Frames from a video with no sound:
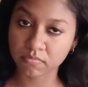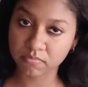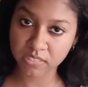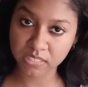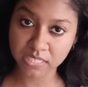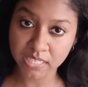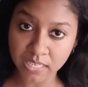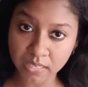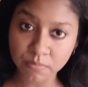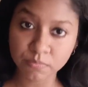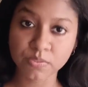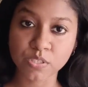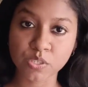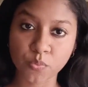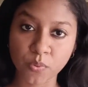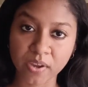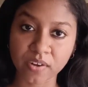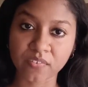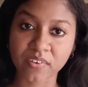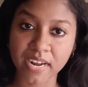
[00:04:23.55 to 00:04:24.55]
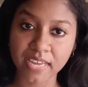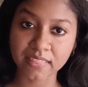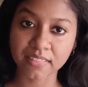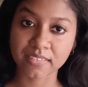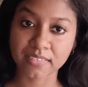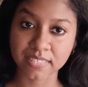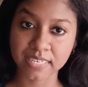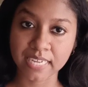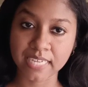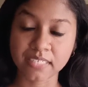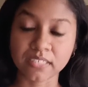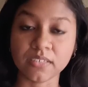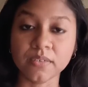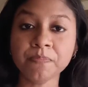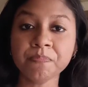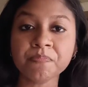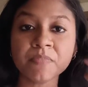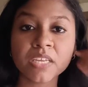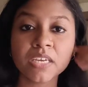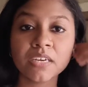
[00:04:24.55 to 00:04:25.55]
the team's going to write this letter
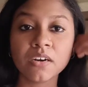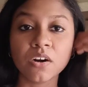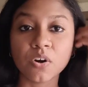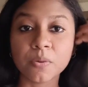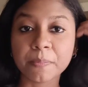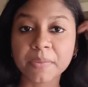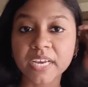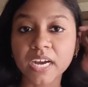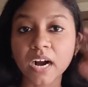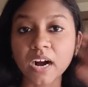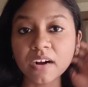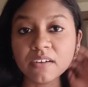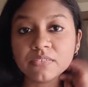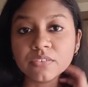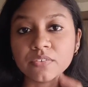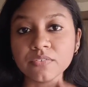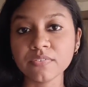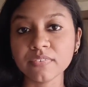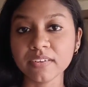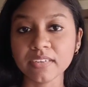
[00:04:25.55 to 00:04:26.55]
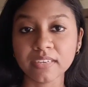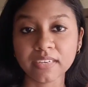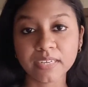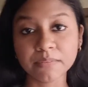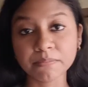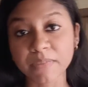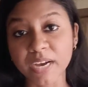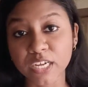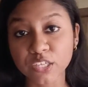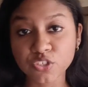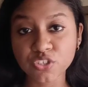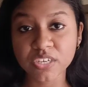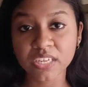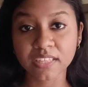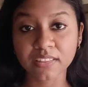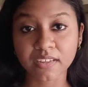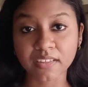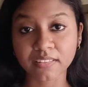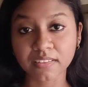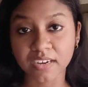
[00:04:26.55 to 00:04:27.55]
on behalf of,
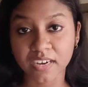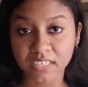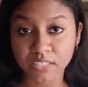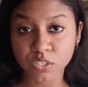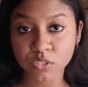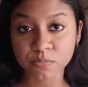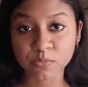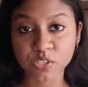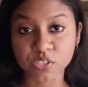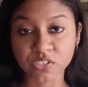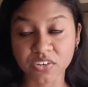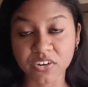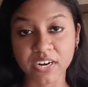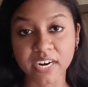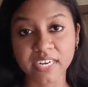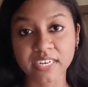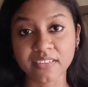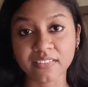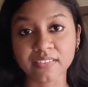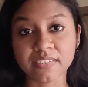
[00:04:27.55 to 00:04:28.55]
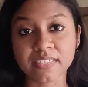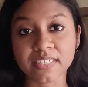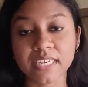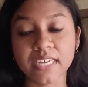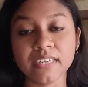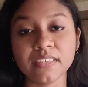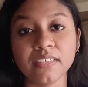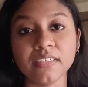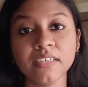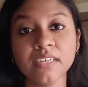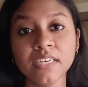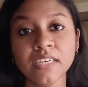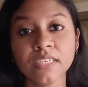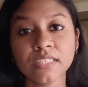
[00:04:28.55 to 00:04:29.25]
imagining that the customer is writing this letter.